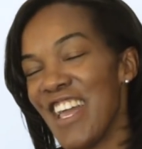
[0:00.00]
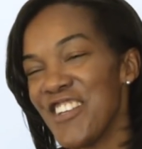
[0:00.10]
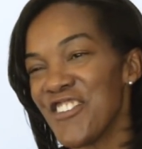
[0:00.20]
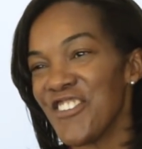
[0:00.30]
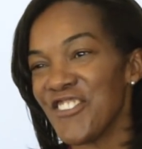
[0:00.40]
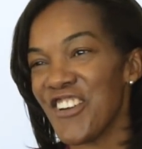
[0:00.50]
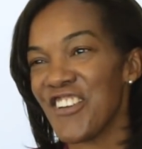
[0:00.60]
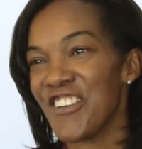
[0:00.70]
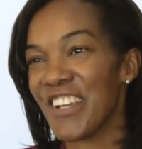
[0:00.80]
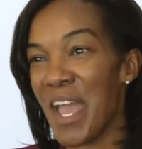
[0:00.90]
eight-year-old
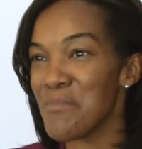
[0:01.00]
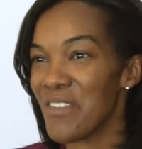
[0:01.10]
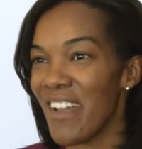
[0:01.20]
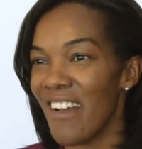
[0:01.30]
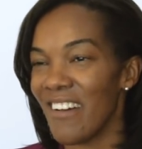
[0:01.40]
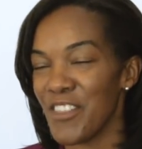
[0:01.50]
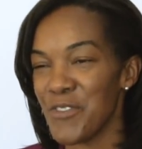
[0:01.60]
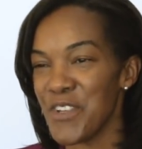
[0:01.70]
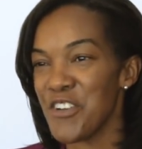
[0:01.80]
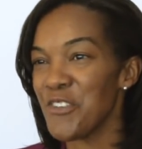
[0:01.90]
daughter Gabrielle,
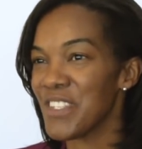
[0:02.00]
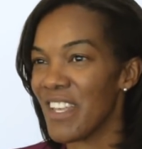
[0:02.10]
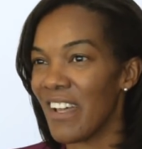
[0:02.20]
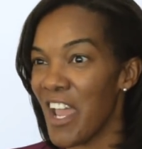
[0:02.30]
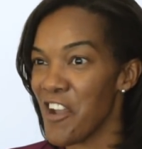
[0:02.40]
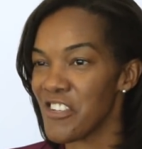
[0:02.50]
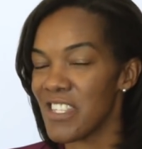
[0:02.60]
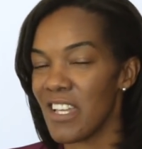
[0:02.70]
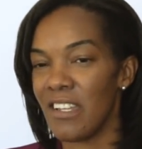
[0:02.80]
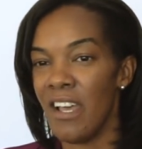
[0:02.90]
three-year-old son
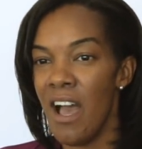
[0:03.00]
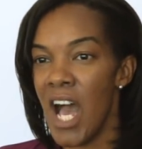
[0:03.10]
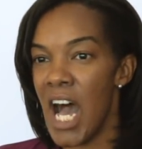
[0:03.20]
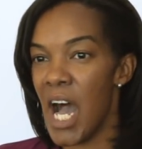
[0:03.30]
Harrison.